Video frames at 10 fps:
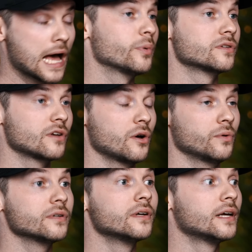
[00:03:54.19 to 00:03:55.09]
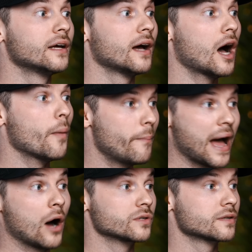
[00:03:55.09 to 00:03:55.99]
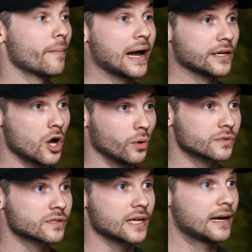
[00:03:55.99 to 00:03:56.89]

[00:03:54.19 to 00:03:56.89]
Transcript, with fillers: episode about my notes.